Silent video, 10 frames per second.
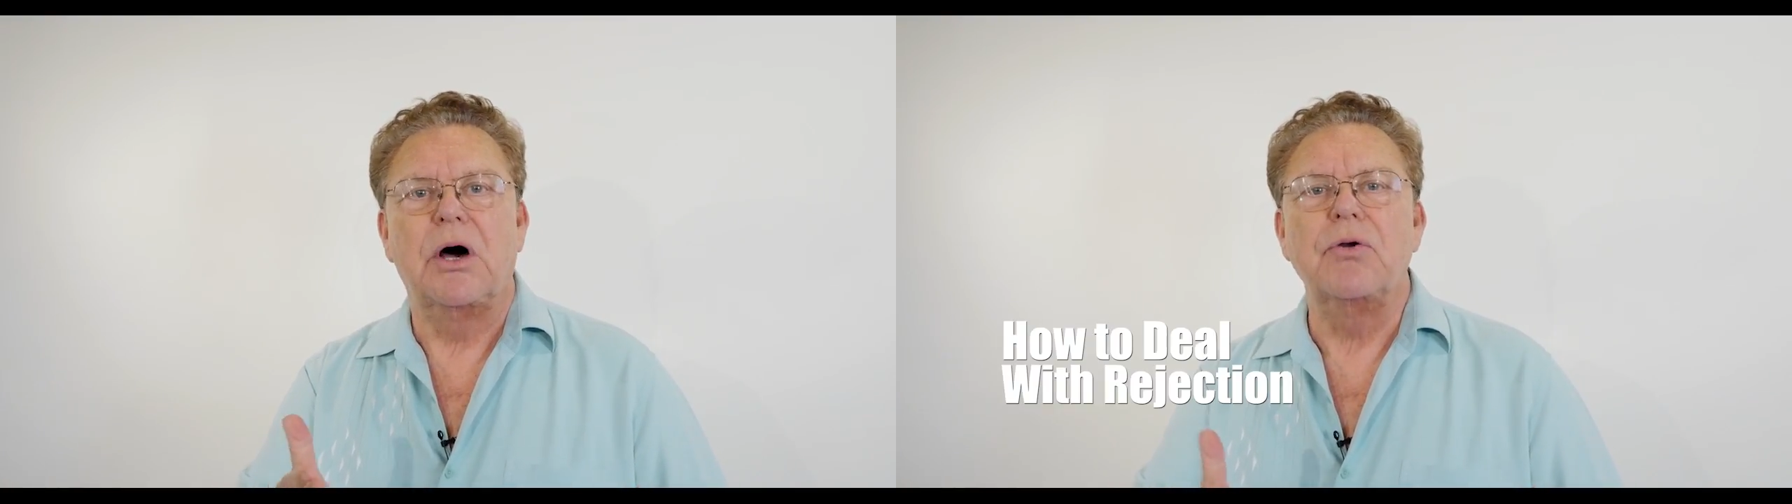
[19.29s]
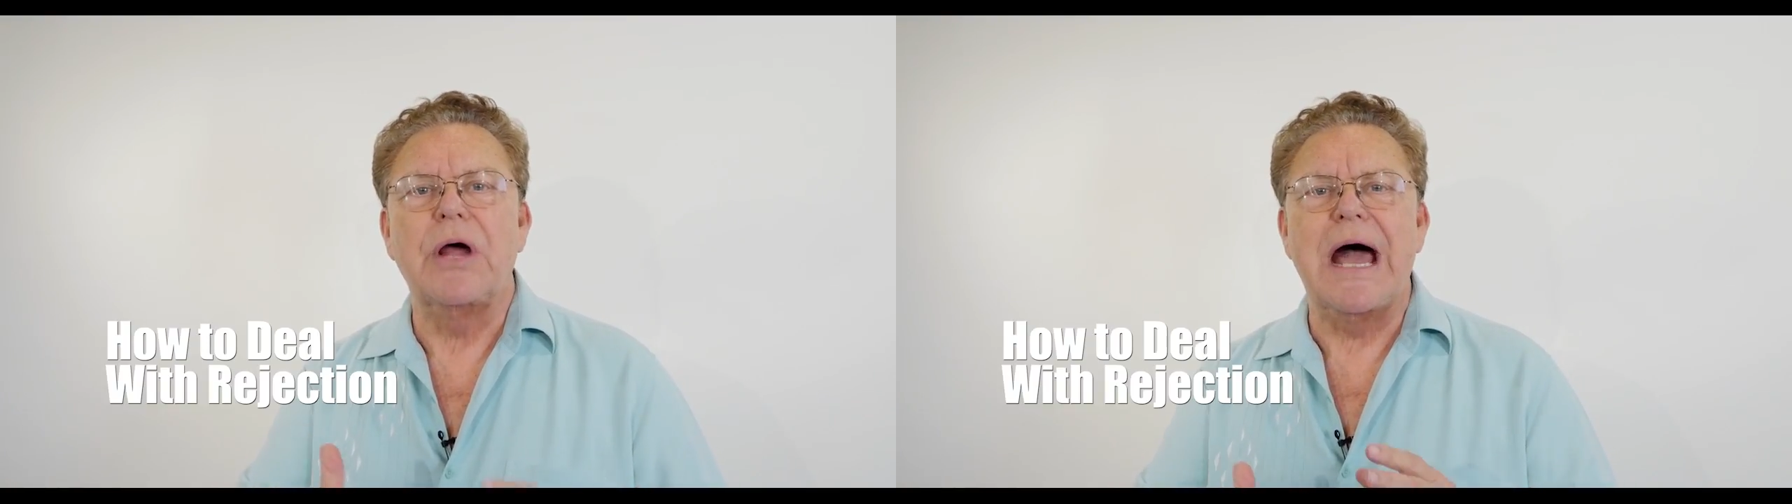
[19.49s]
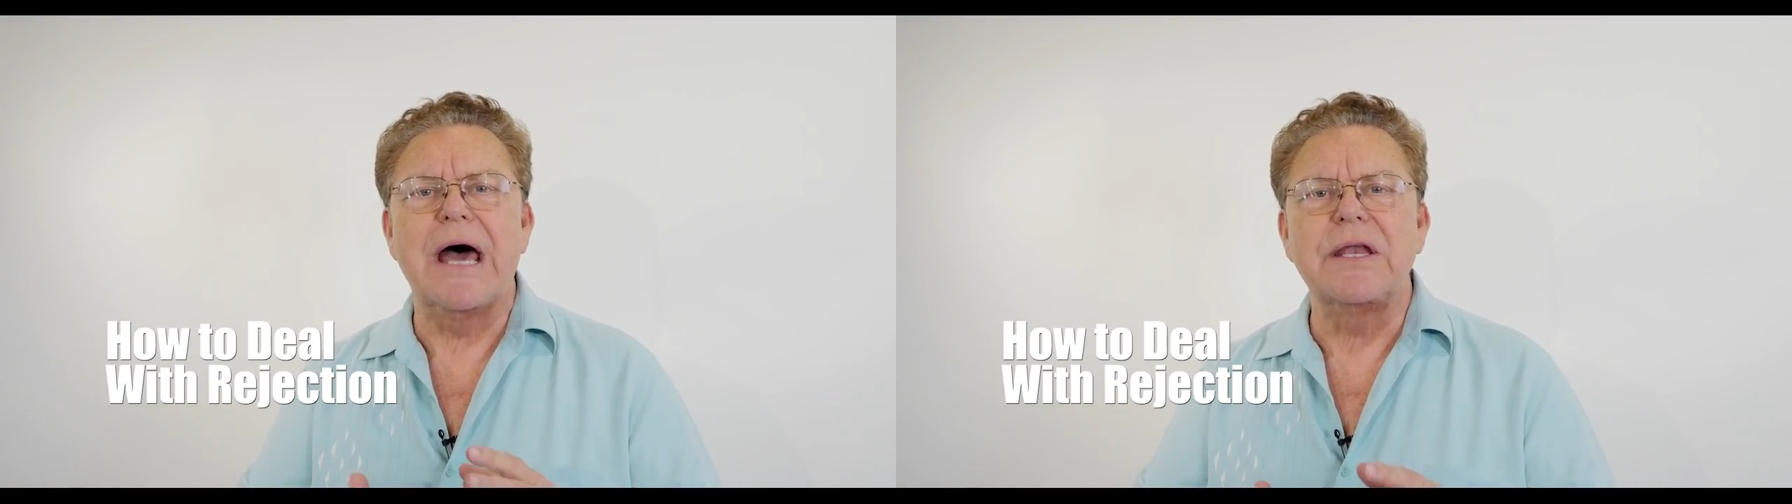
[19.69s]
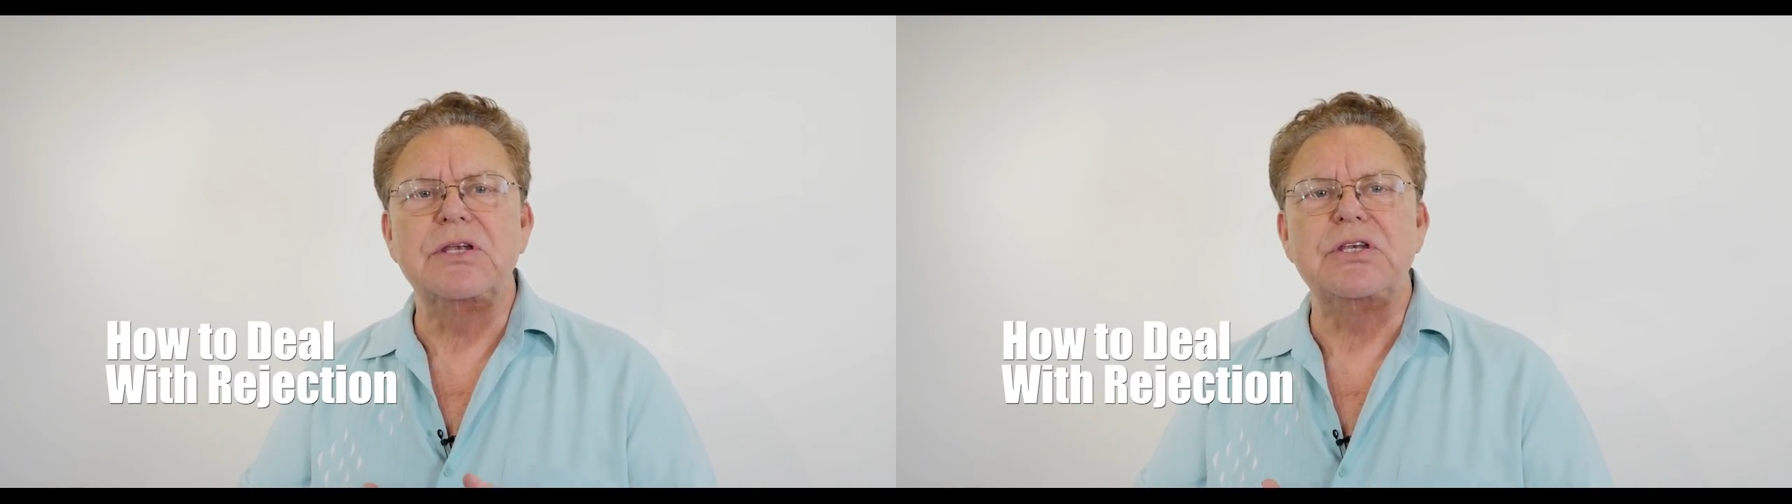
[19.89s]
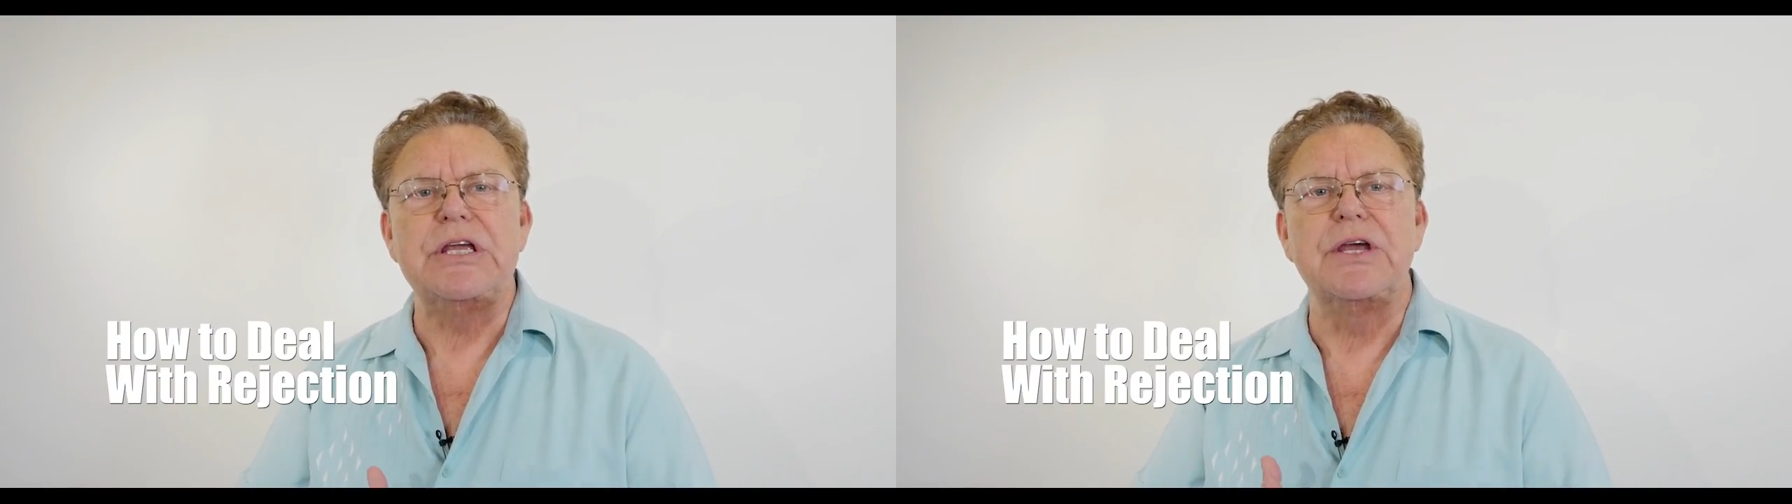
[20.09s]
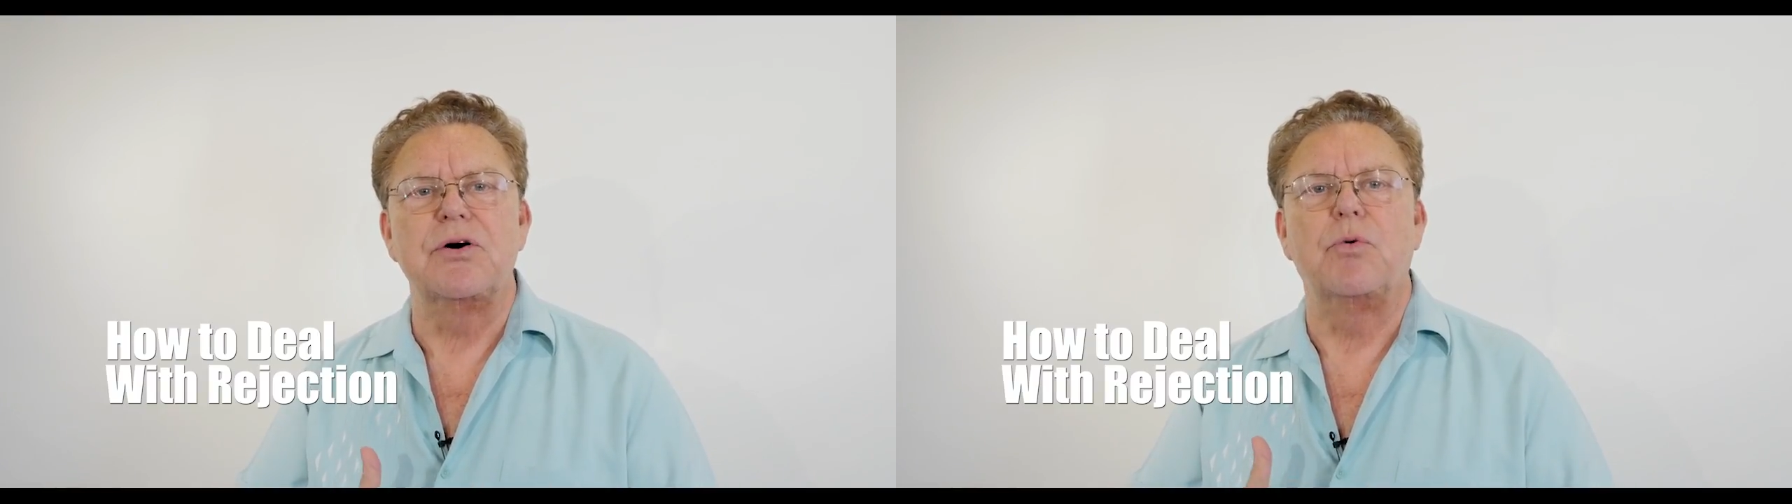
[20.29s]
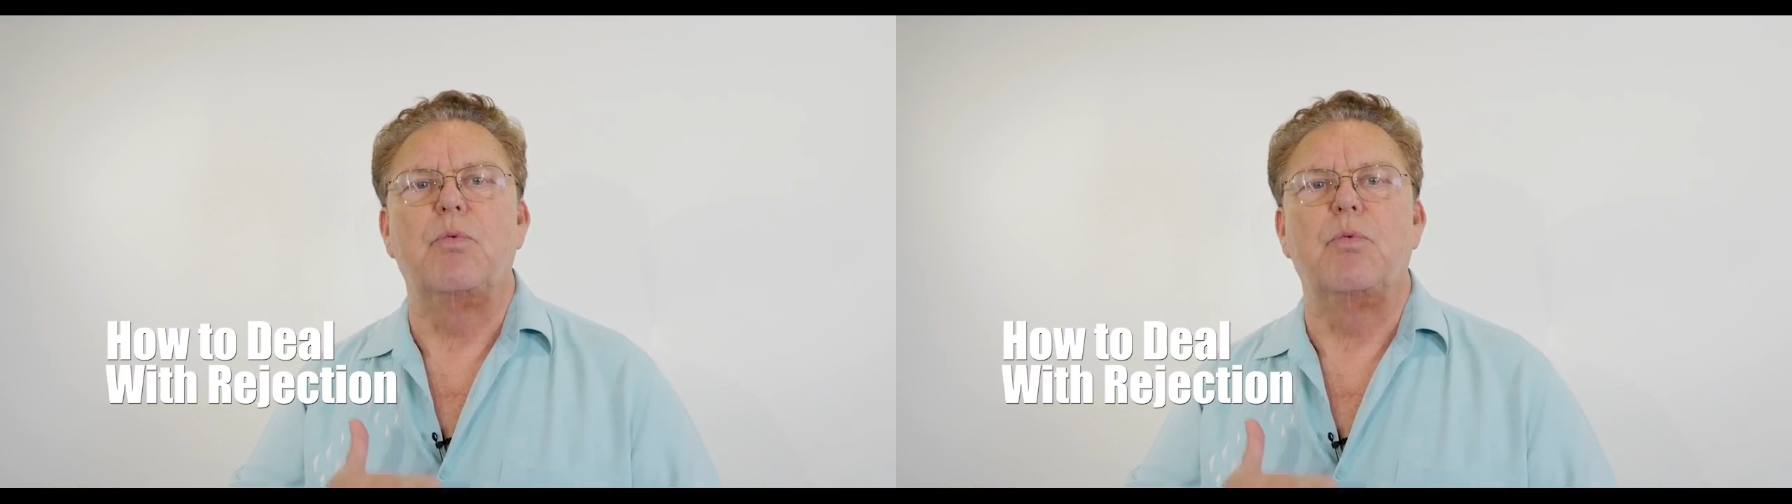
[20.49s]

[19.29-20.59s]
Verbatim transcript: on how to deal